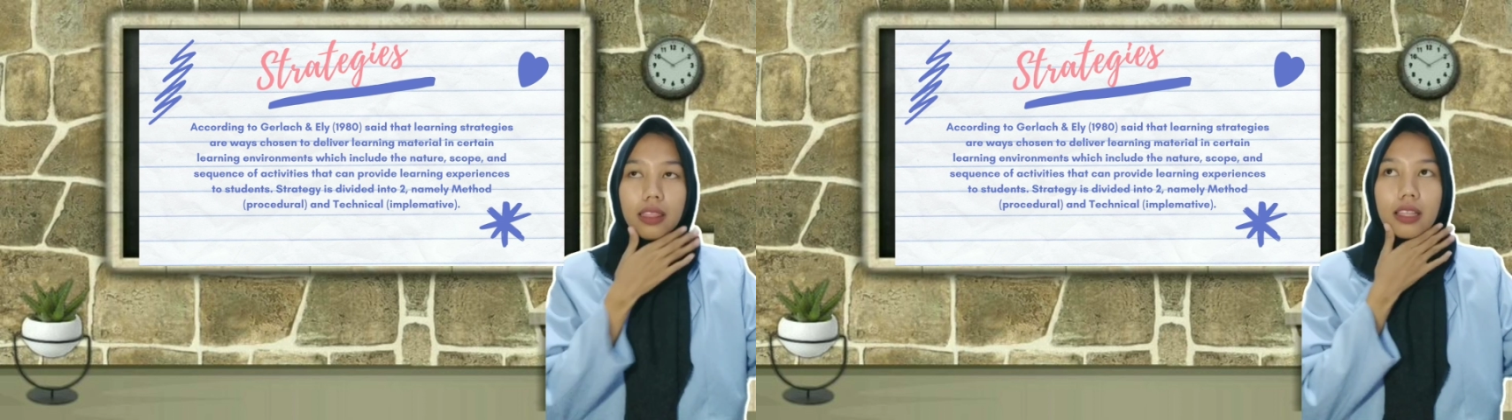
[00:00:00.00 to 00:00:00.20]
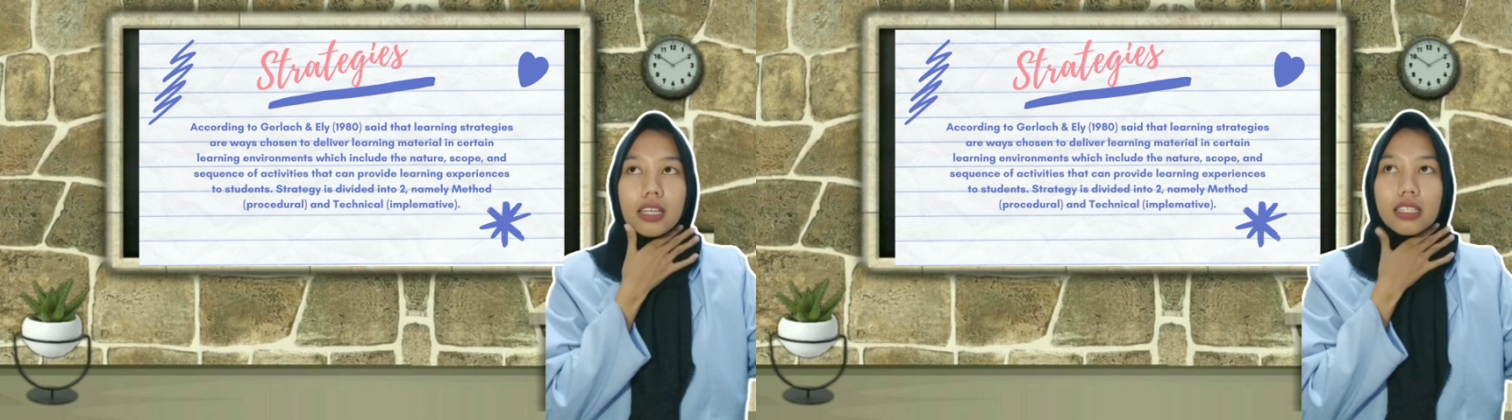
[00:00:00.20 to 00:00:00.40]

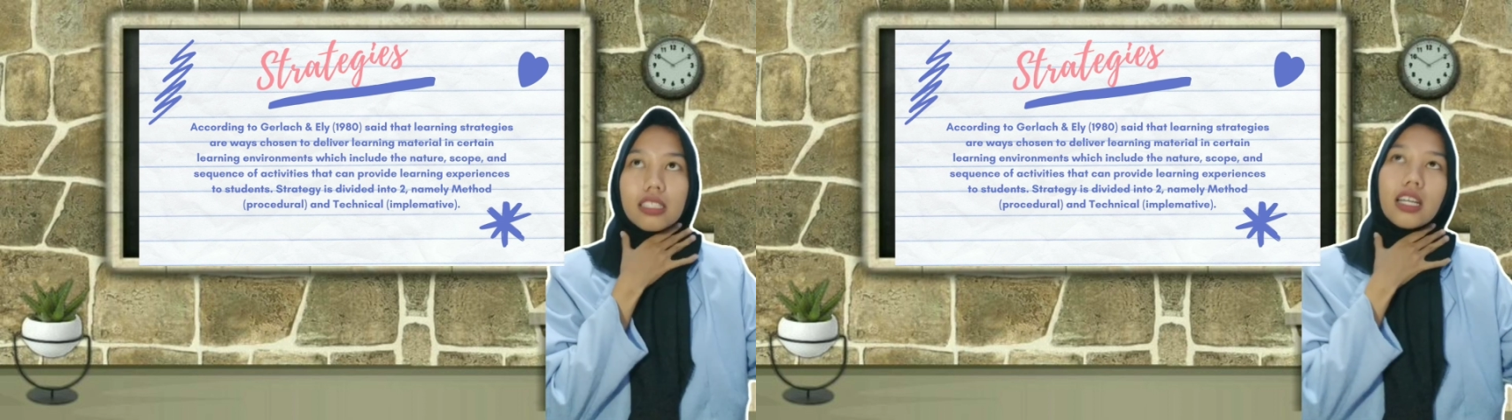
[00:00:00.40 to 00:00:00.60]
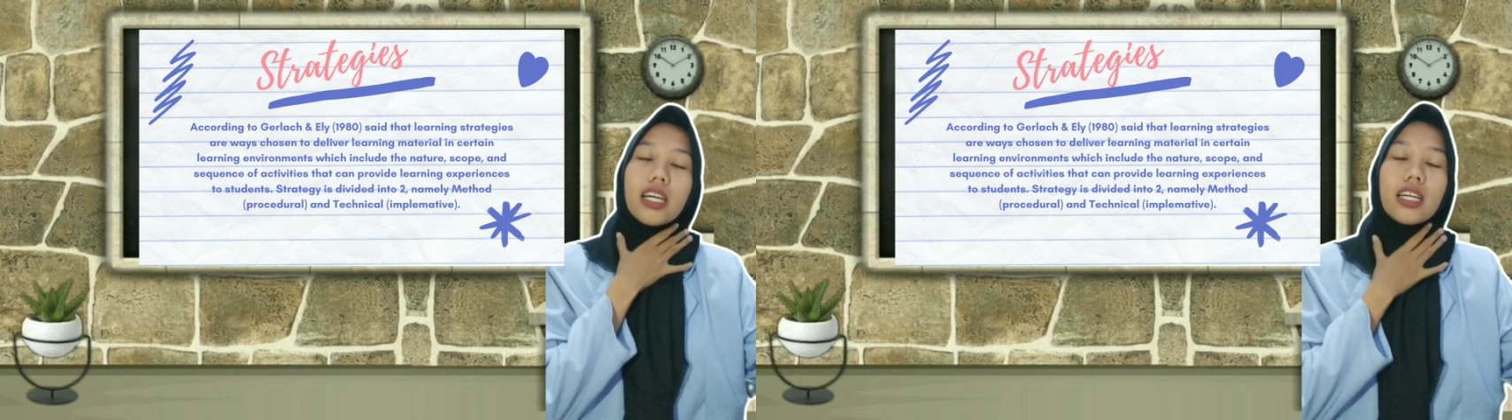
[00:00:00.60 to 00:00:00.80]

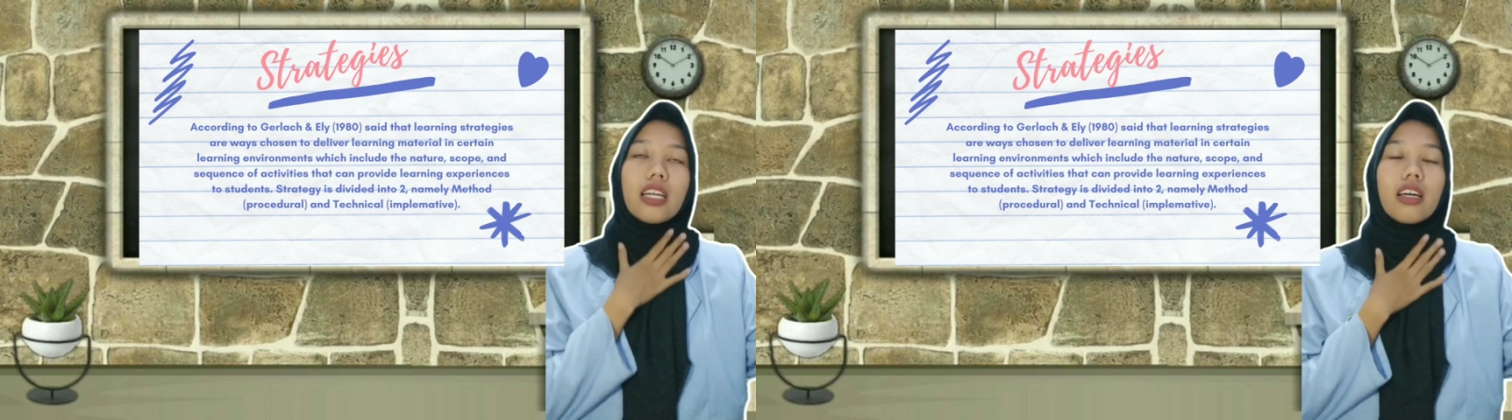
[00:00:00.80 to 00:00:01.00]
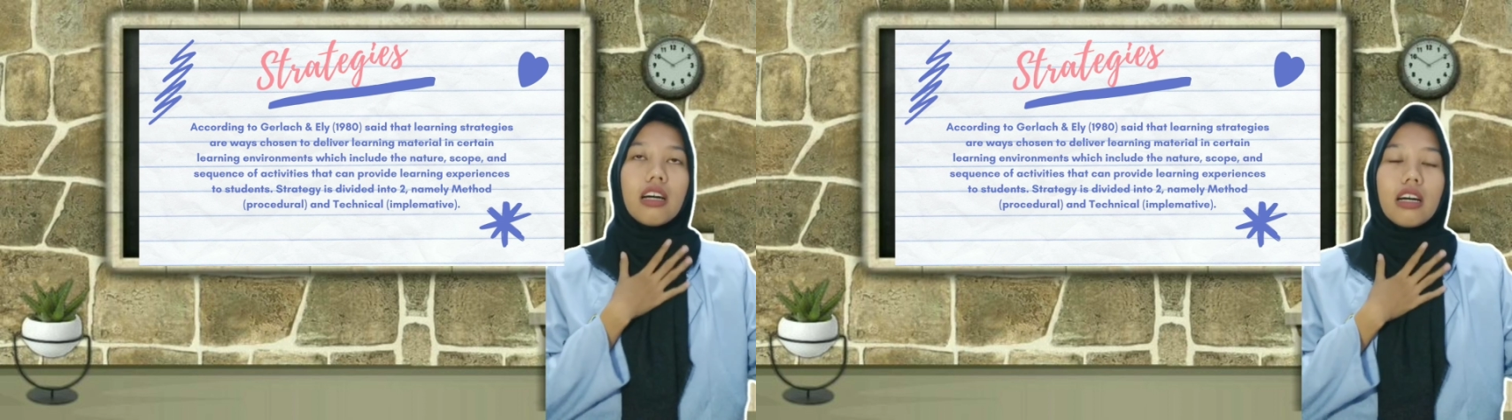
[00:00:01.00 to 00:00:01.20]
this
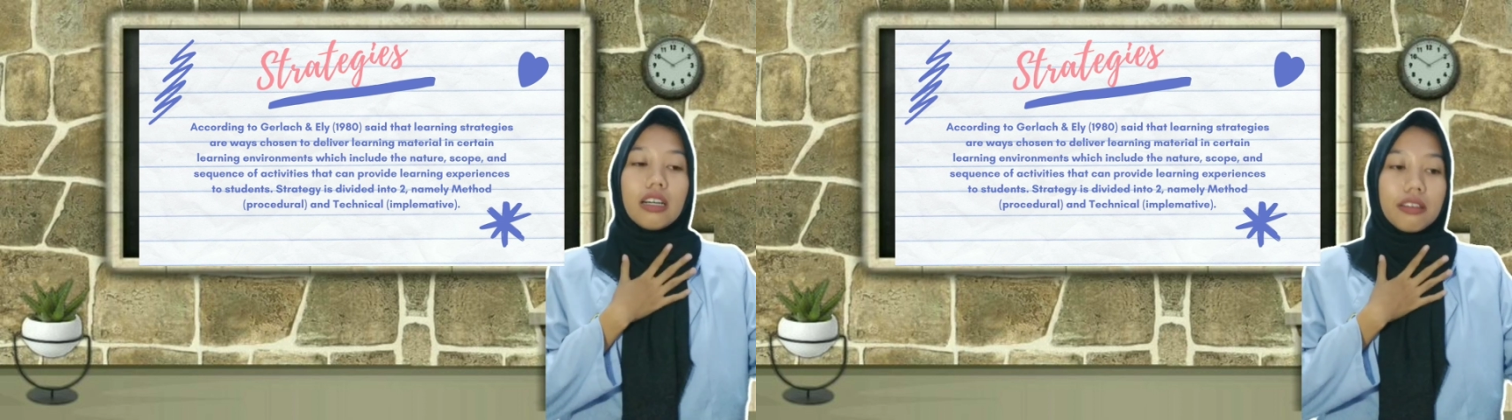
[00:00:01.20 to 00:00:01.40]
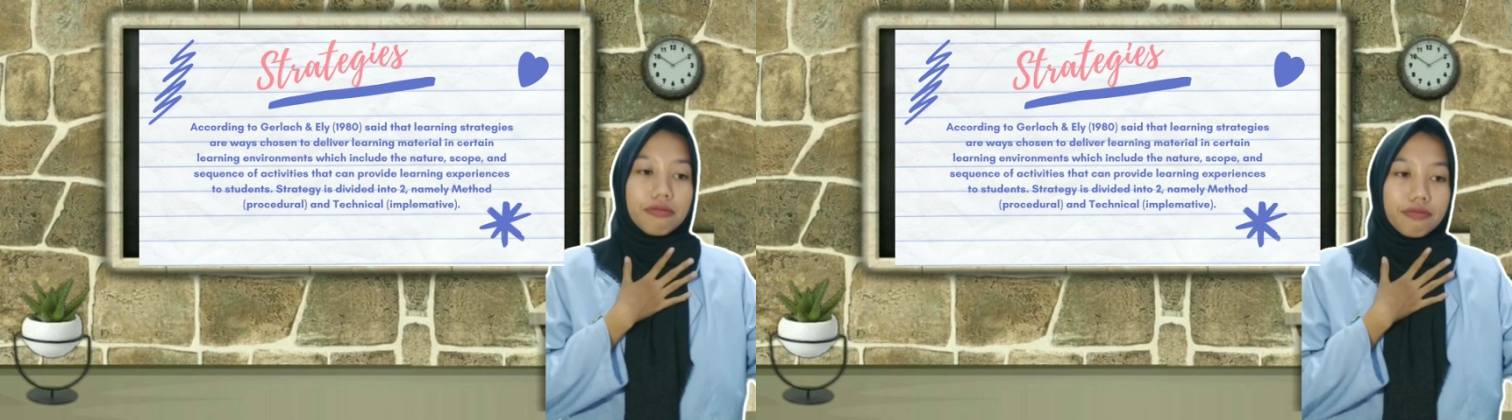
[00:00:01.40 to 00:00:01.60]
kind
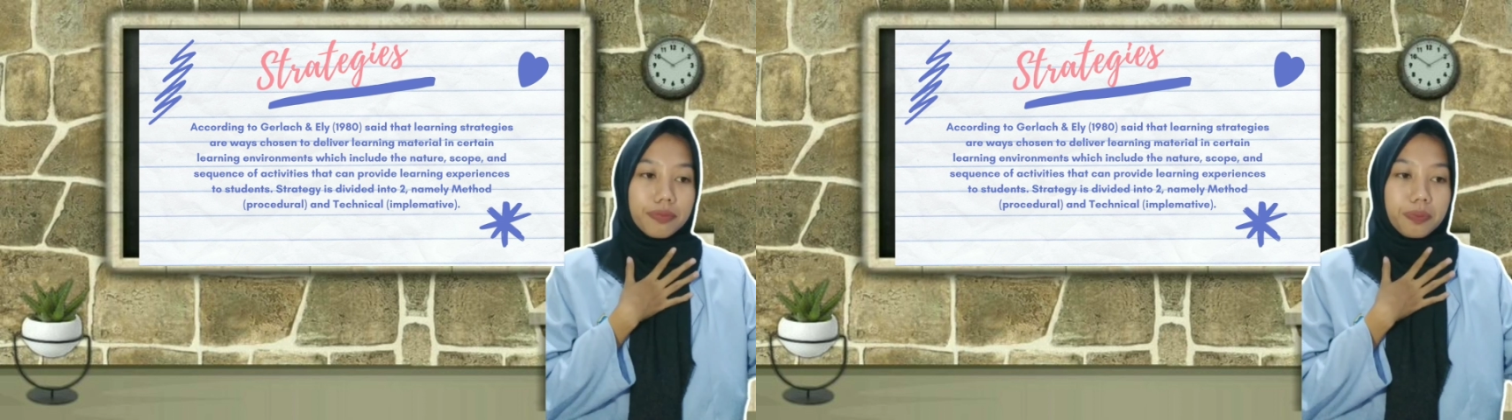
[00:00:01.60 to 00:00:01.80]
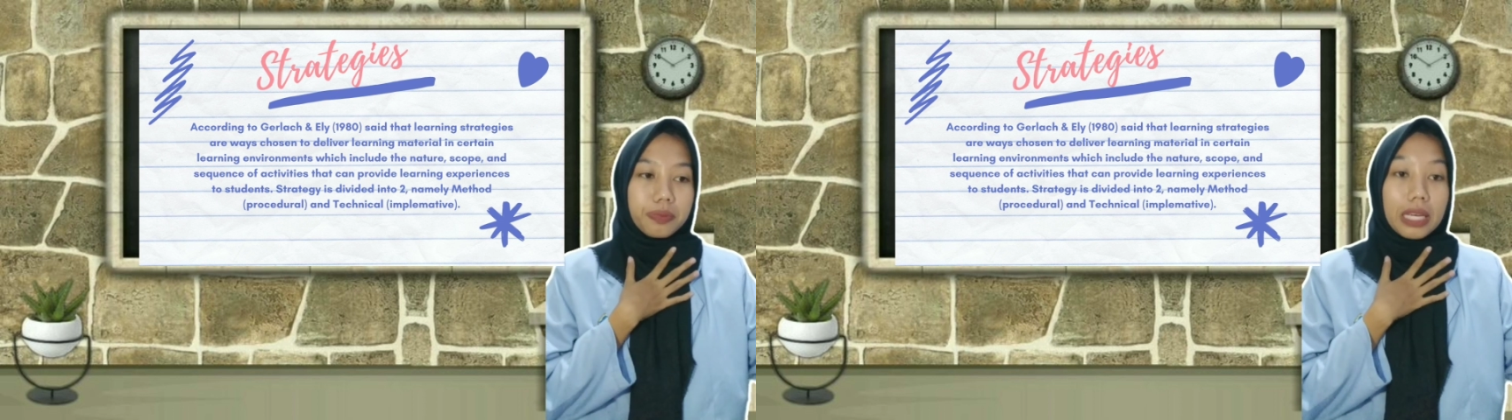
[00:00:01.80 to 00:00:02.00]
of
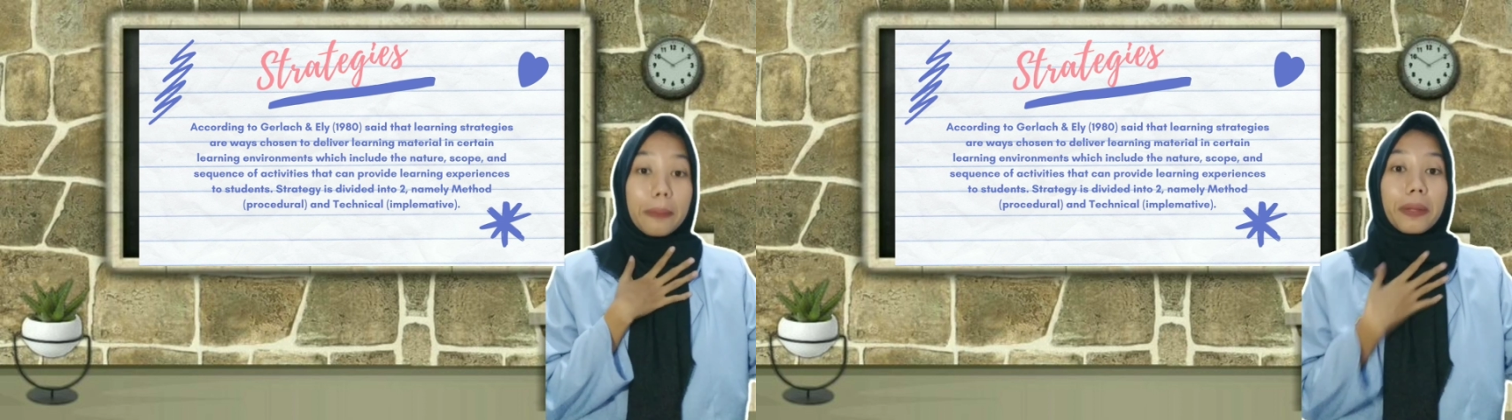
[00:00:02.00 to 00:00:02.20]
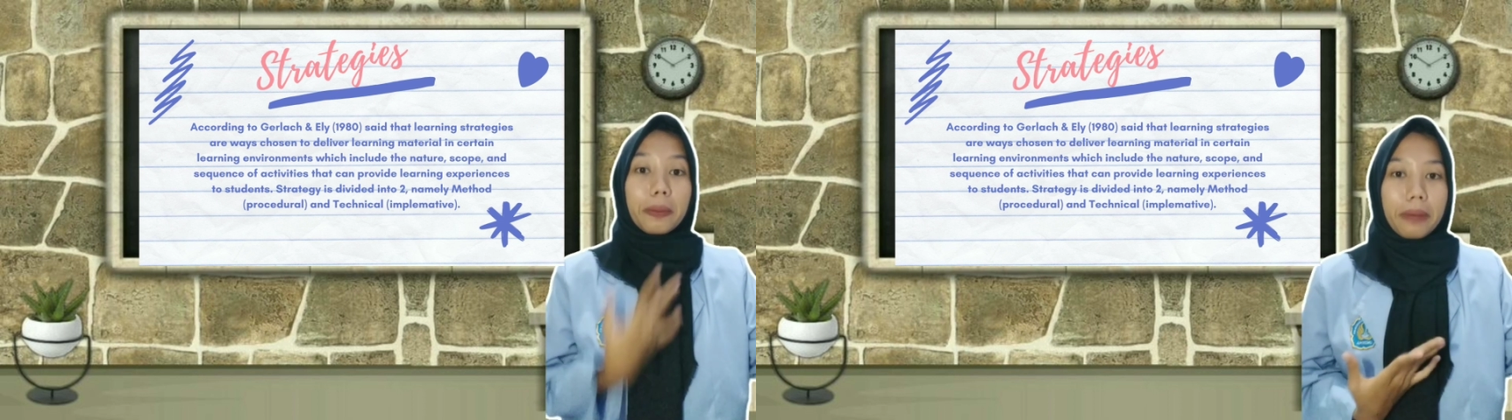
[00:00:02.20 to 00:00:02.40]

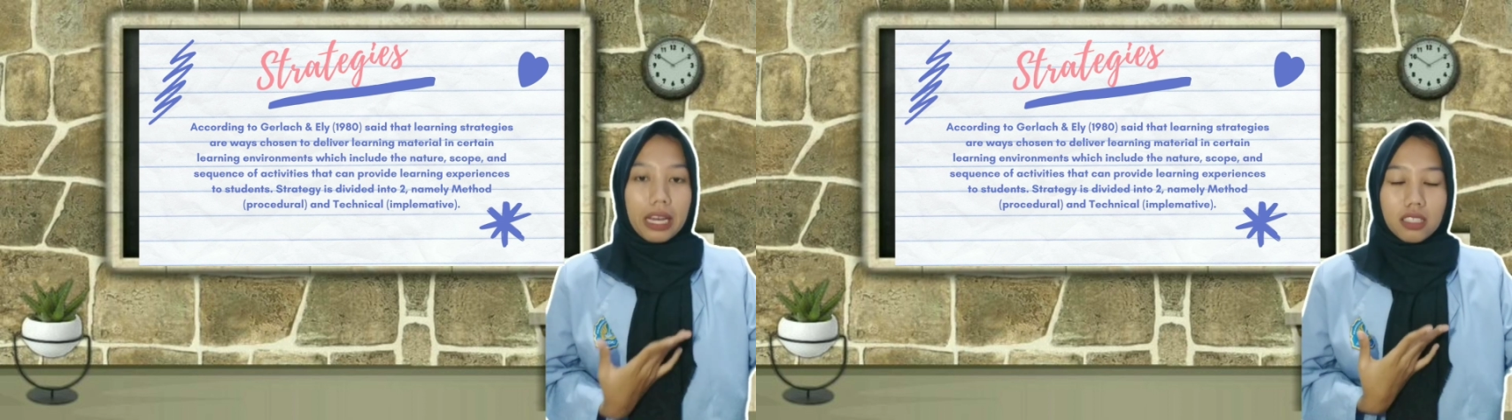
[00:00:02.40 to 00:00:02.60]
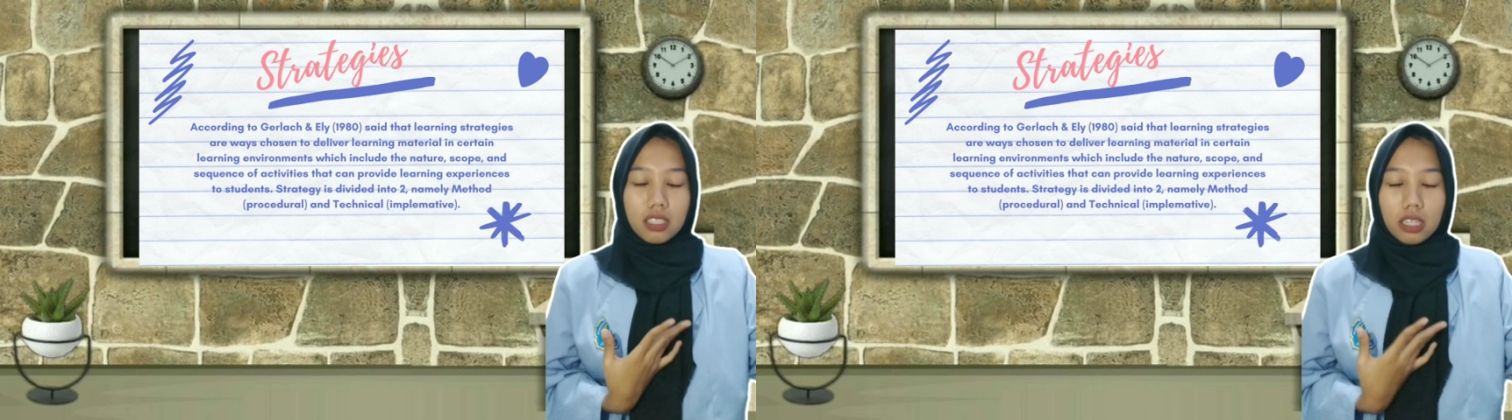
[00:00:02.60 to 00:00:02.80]

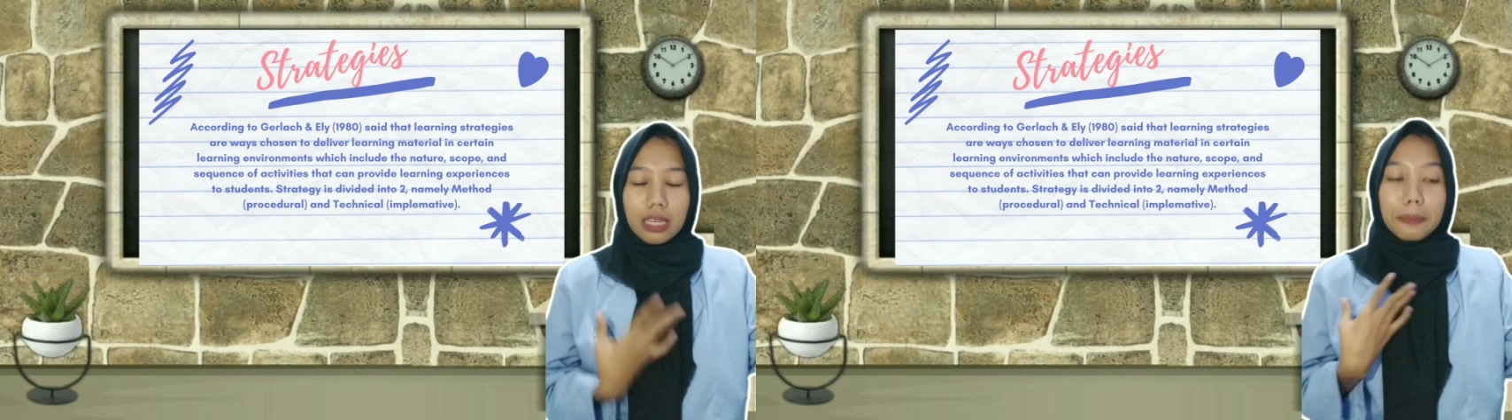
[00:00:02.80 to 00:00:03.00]
implementive